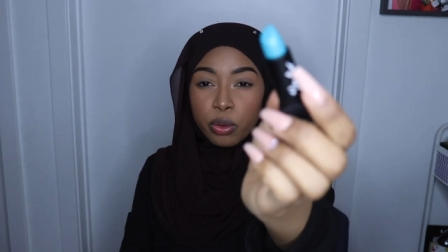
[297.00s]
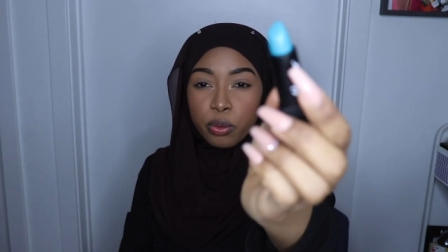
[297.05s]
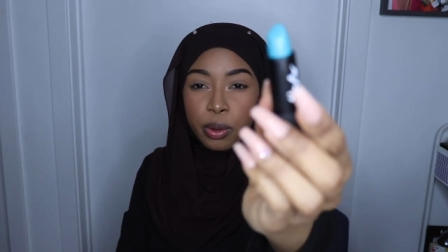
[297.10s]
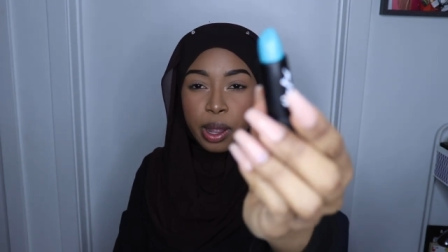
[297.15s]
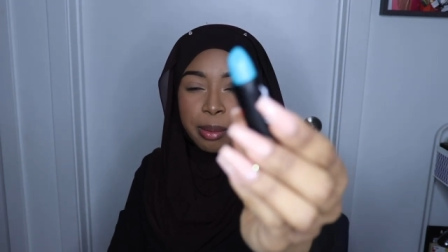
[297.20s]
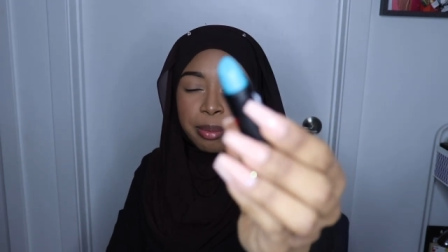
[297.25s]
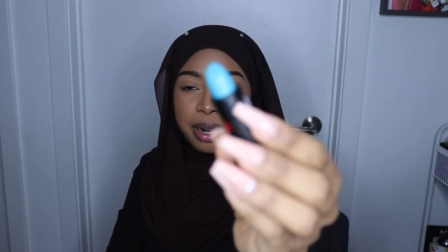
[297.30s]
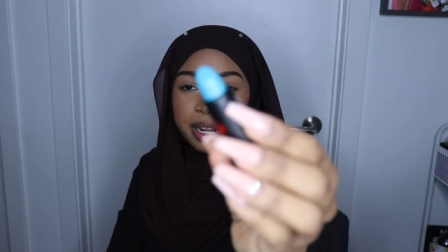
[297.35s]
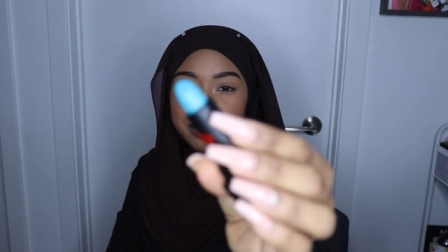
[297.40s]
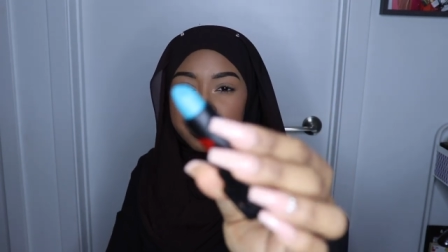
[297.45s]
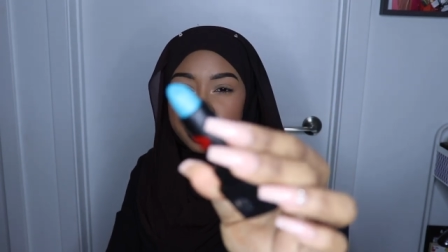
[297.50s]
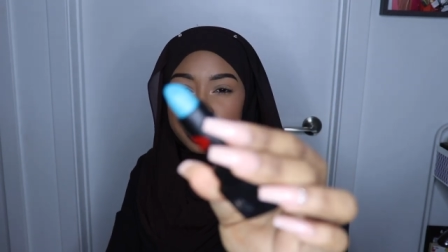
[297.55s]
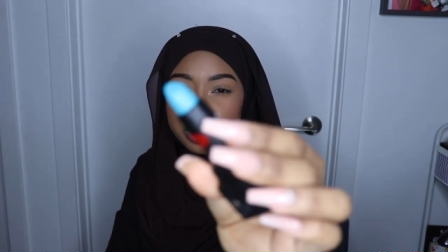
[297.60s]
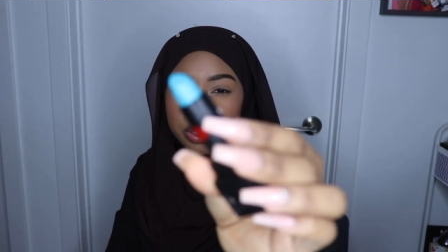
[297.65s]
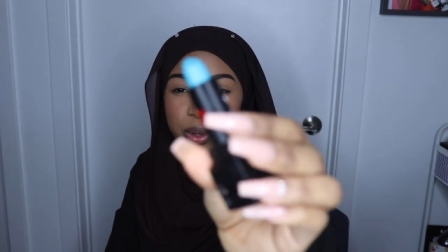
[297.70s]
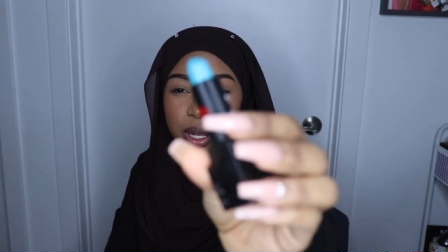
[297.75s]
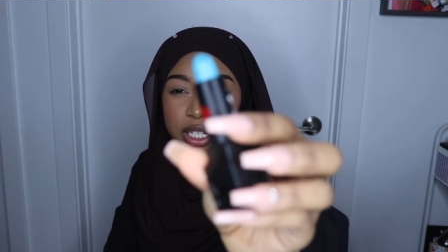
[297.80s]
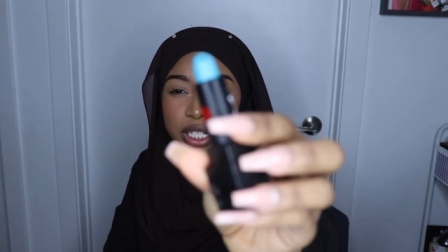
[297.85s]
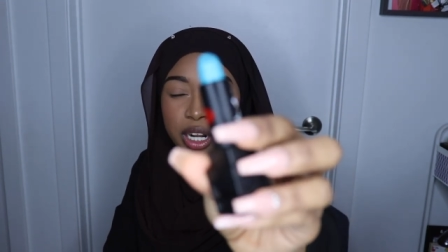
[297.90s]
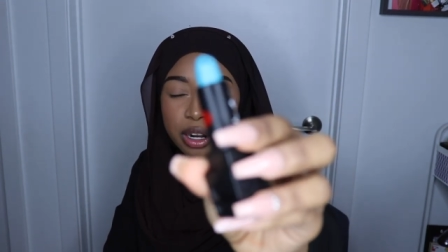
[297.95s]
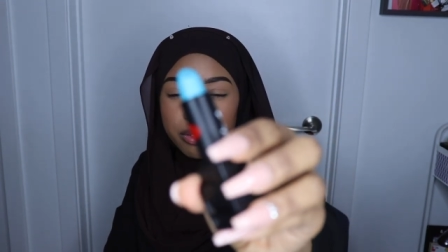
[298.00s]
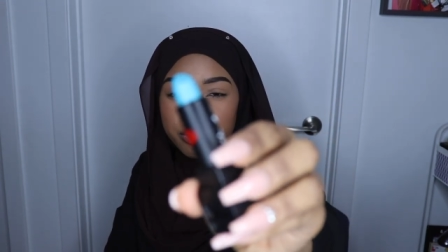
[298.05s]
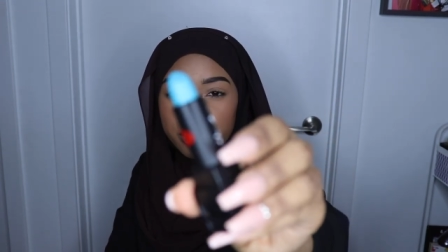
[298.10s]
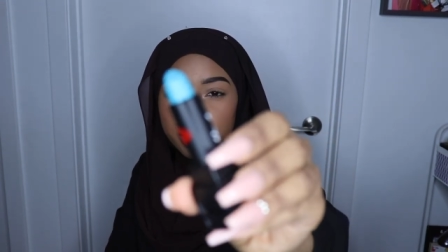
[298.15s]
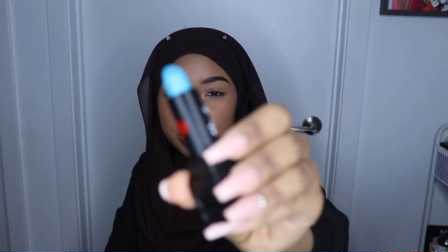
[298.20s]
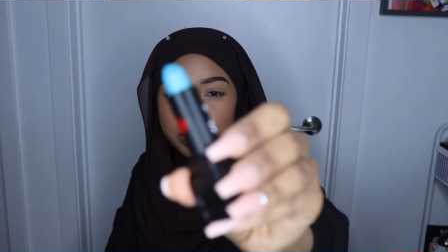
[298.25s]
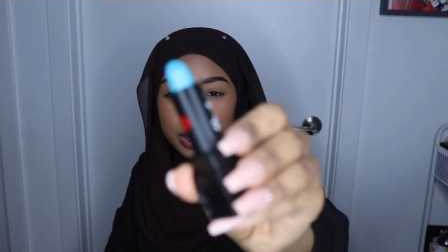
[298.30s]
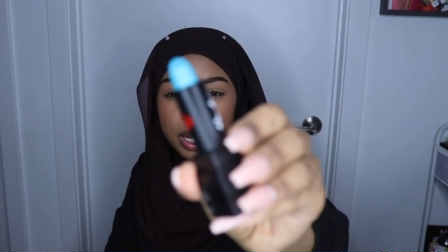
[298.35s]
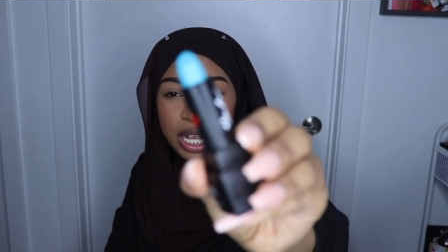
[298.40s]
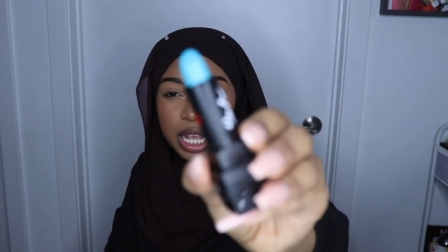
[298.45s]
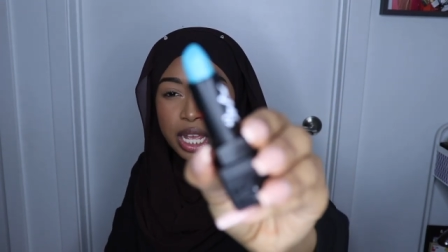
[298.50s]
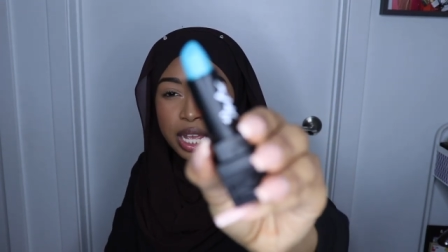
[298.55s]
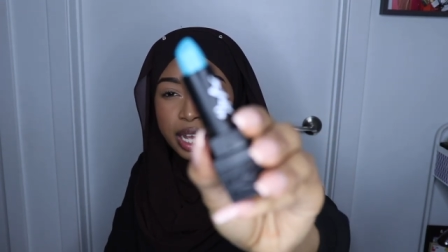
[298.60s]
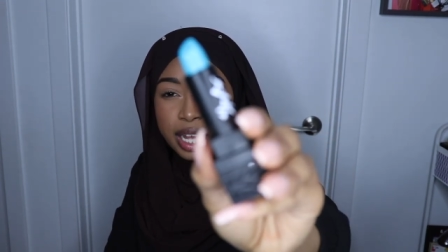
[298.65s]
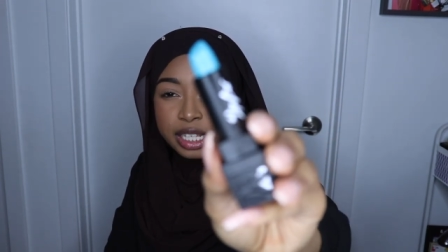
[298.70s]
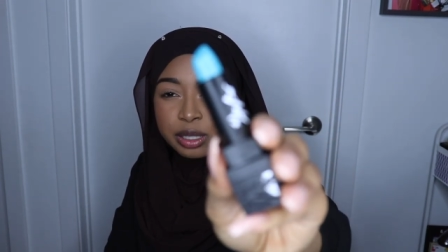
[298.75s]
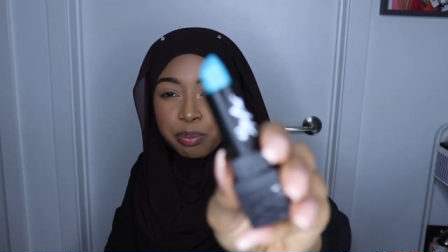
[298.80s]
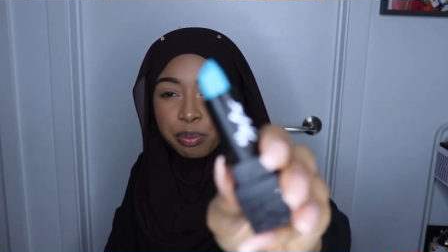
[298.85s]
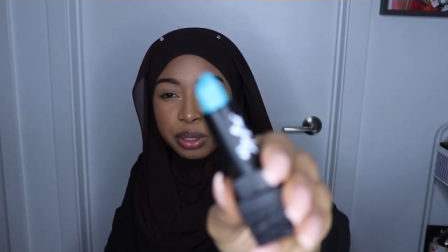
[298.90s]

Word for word: Well, I'm not even going to swatch it. I don't feel like It's